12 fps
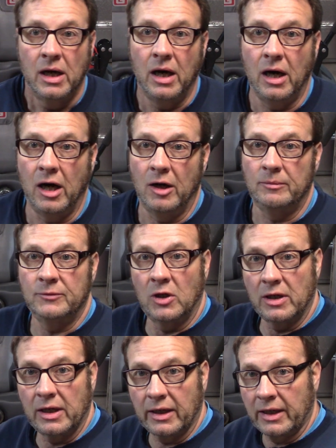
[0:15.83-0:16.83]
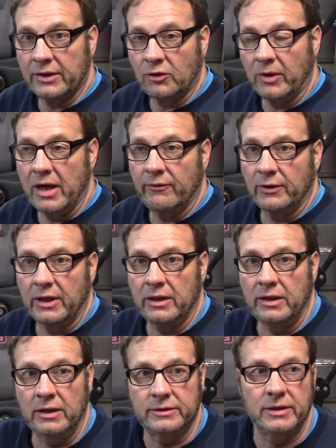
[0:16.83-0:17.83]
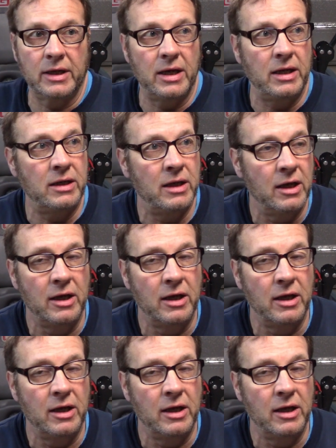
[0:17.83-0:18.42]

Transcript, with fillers: um, Got the Gravely in here today